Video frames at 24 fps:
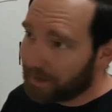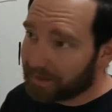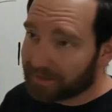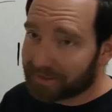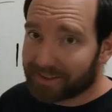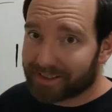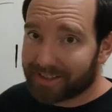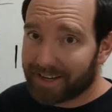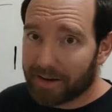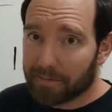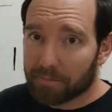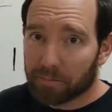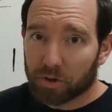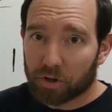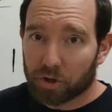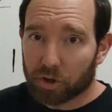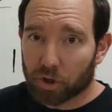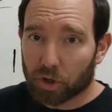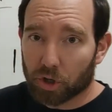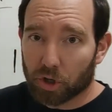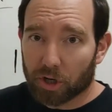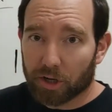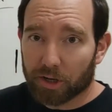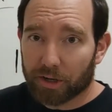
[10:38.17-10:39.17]
as
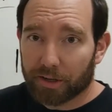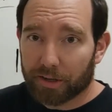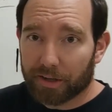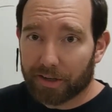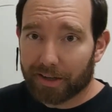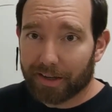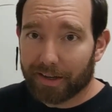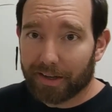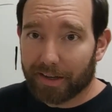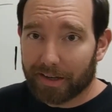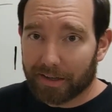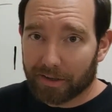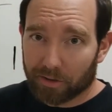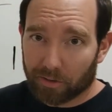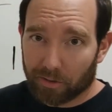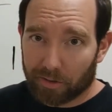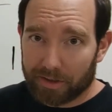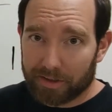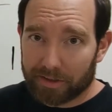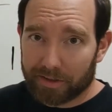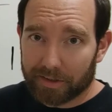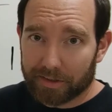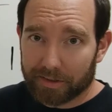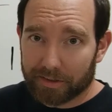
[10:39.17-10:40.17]
temperature
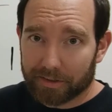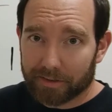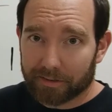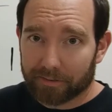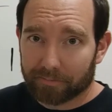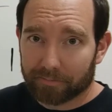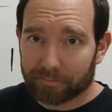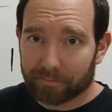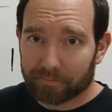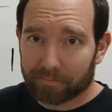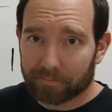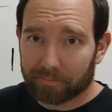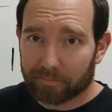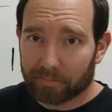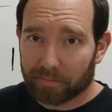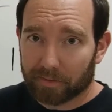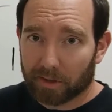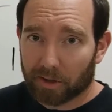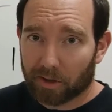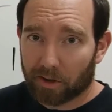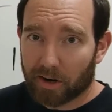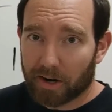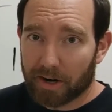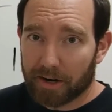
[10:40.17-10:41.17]
increases,
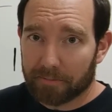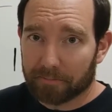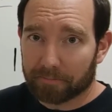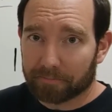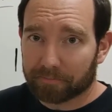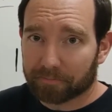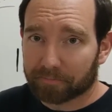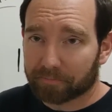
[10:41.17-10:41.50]
all right?